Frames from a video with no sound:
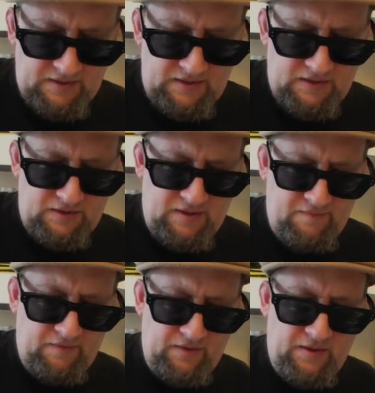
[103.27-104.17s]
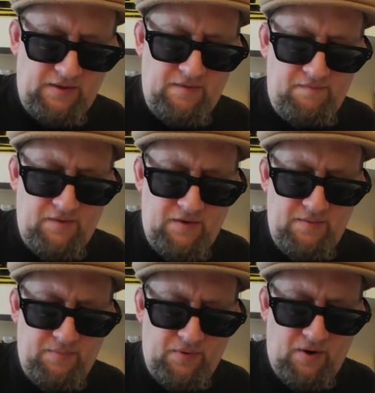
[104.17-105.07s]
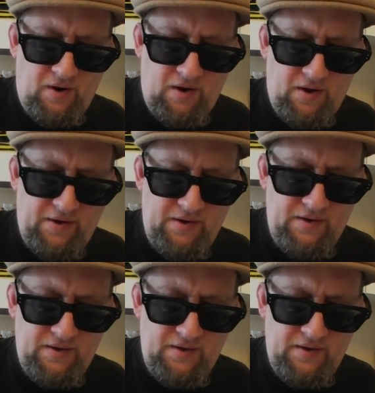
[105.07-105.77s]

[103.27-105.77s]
These are definitely very broad